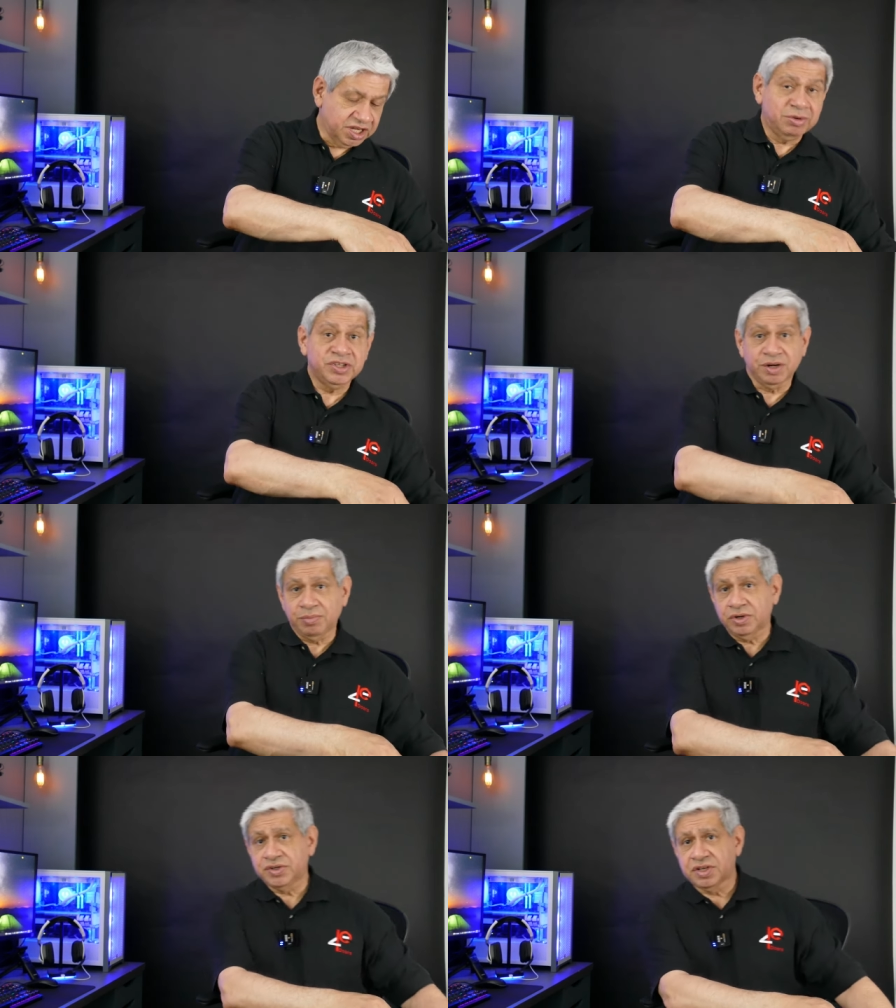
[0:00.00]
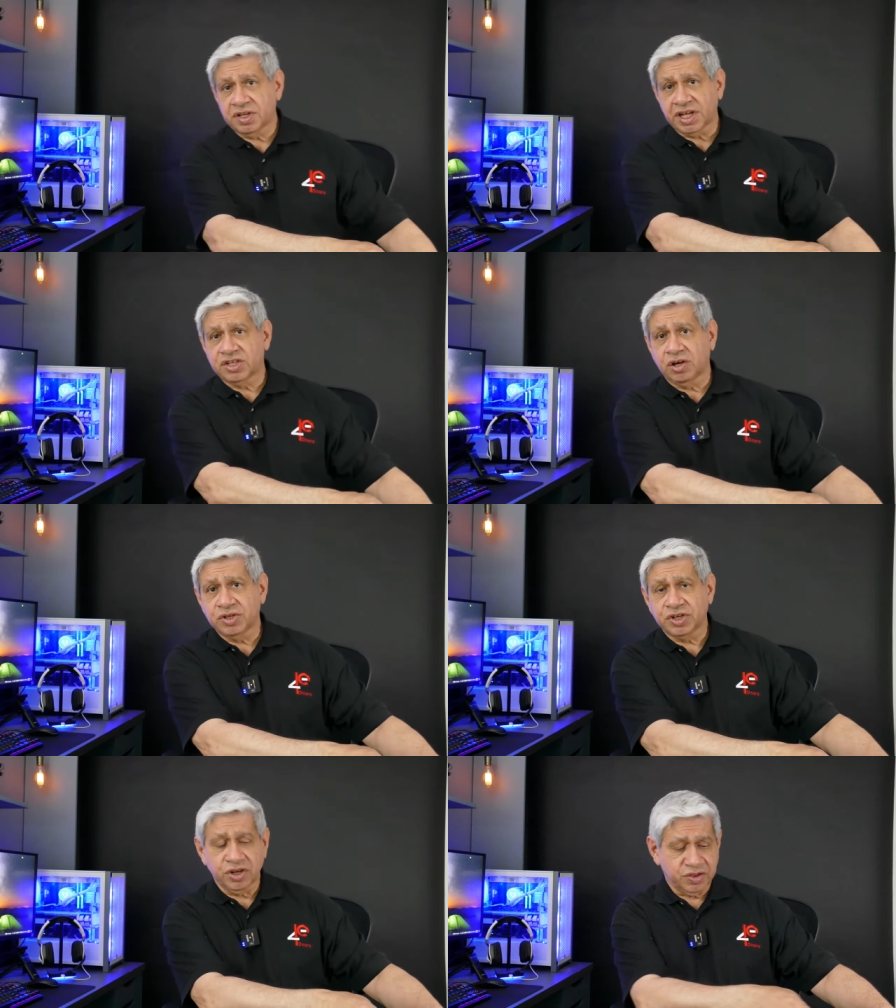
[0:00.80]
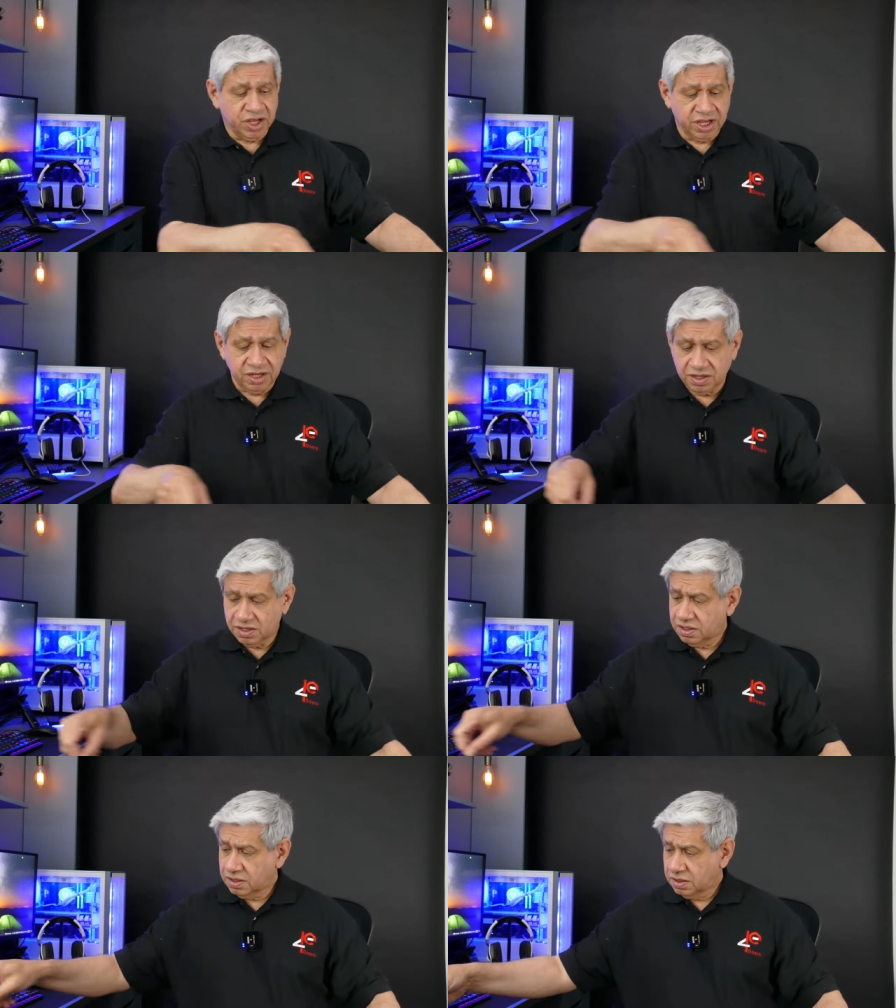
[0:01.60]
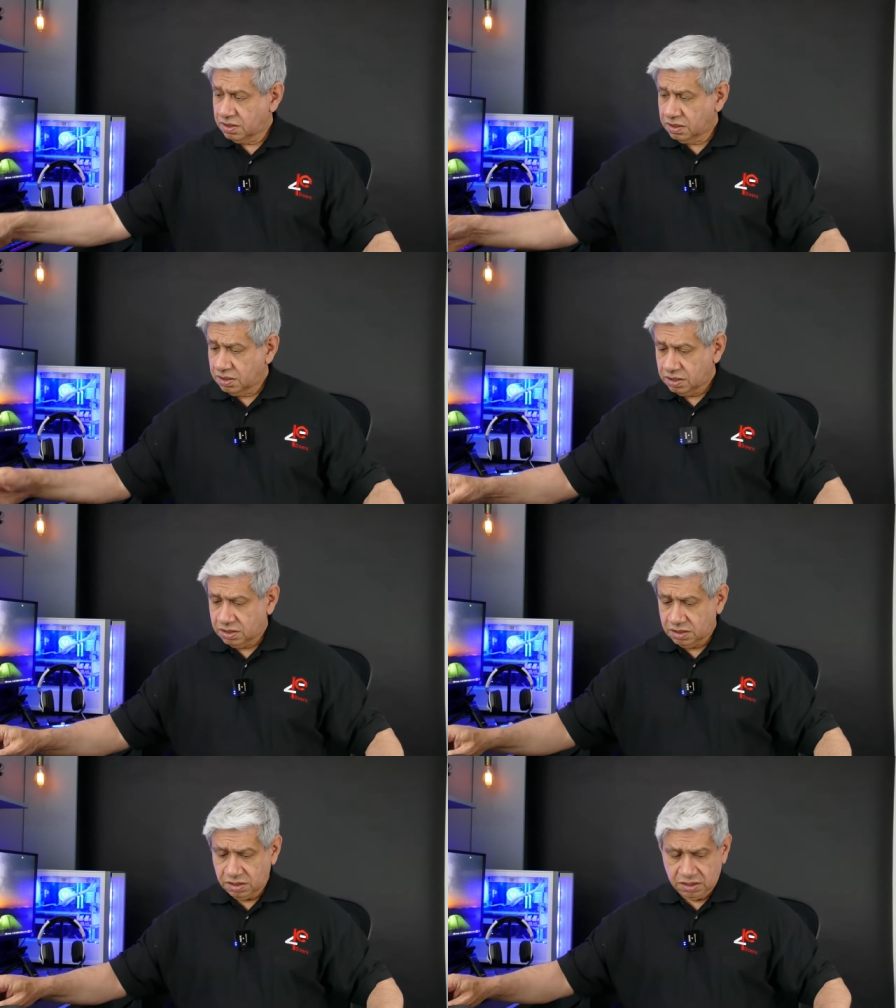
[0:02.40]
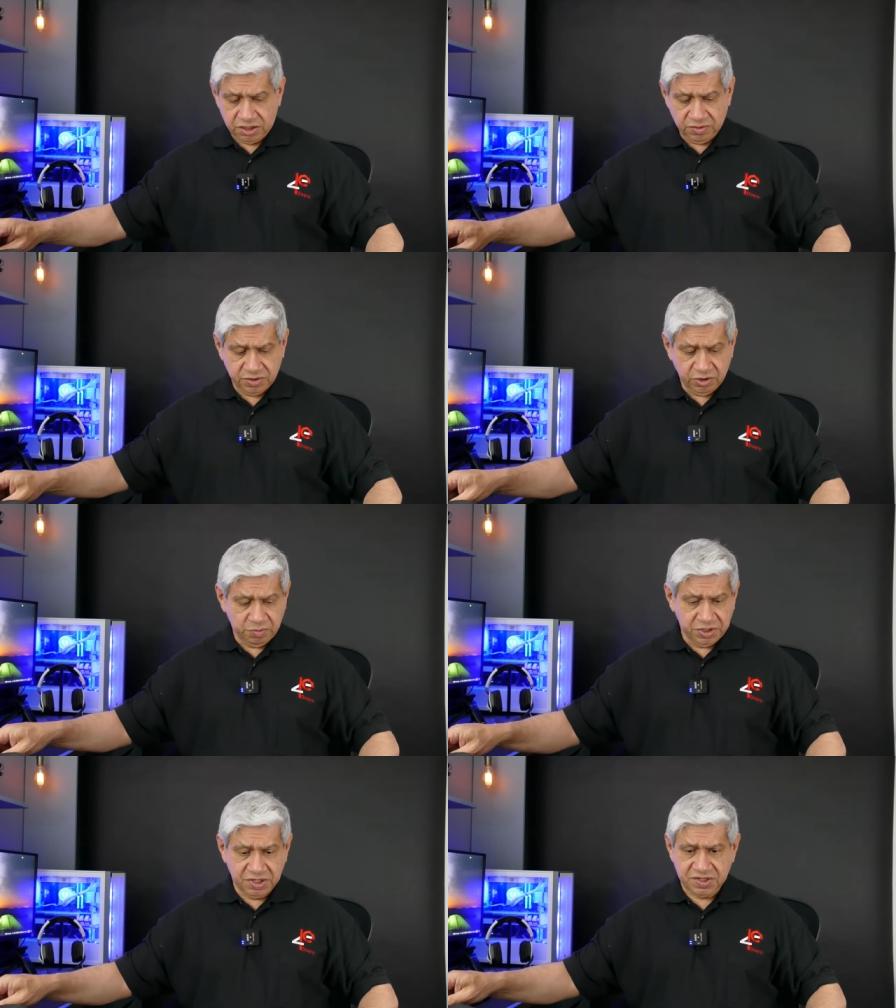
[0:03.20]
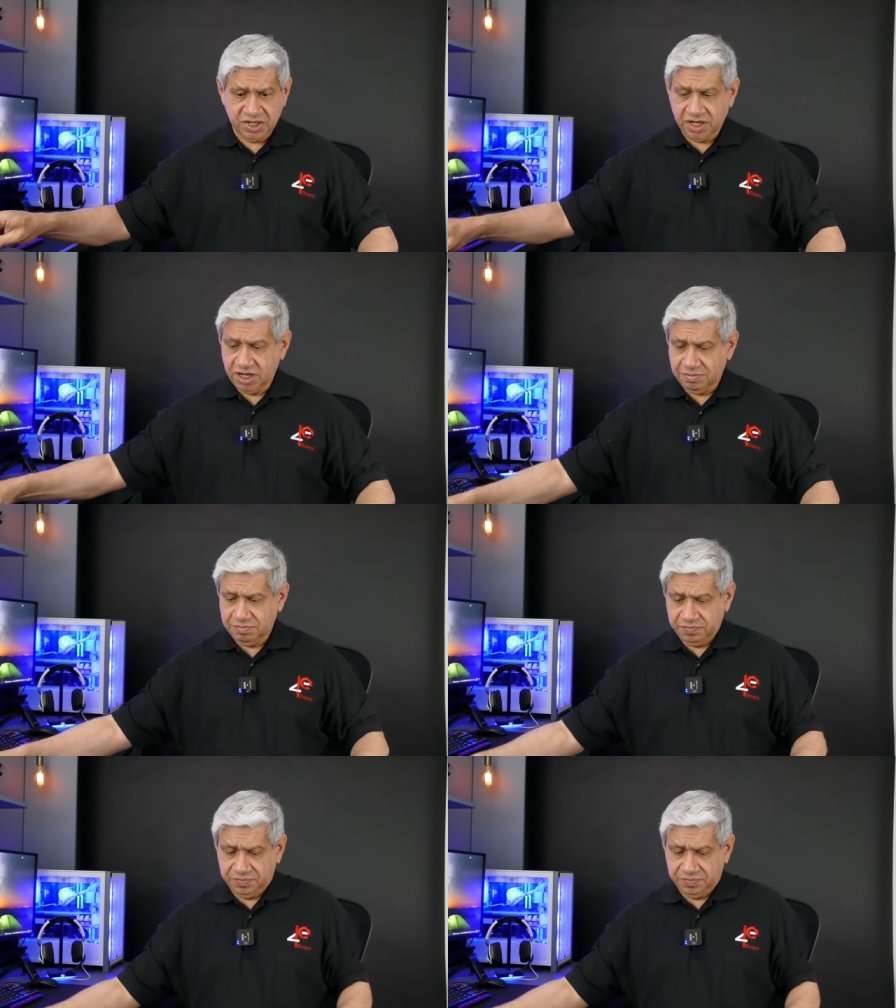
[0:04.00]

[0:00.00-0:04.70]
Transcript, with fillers: double zippers. That's always a good thing. So as we open this thing up,